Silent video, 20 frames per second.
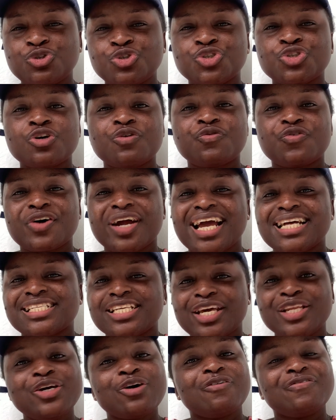Do not forget
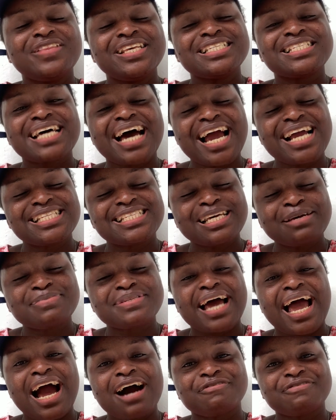any of these items
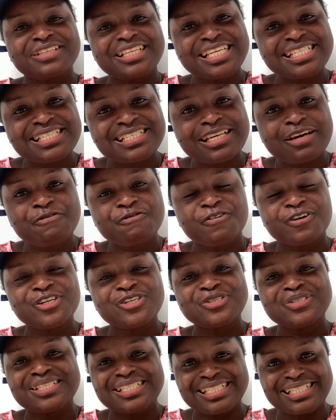I have listed for
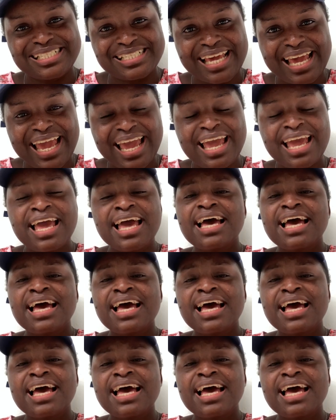you today.